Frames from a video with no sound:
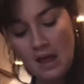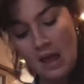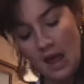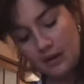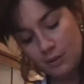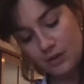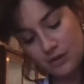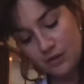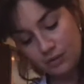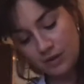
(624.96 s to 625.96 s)
And you wanna do
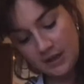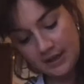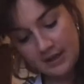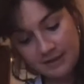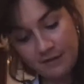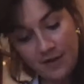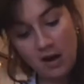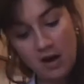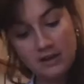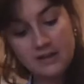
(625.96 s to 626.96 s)
this really nice and
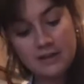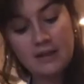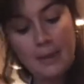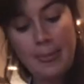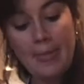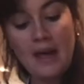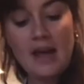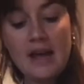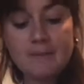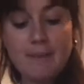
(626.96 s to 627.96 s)
fast.
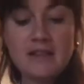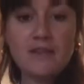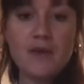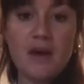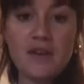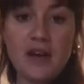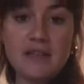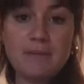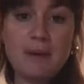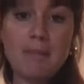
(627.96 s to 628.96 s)
It's best if you have a
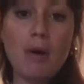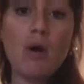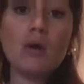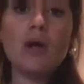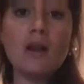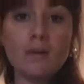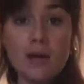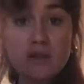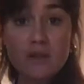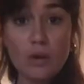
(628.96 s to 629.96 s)
nice big bowl,
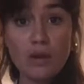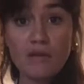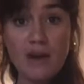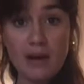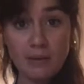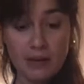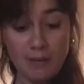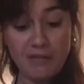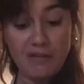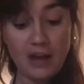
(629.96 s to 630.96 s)
otherwise all of the flour will
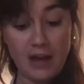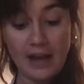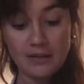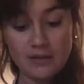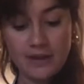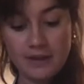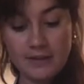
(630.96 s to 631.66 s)
come flying out of it.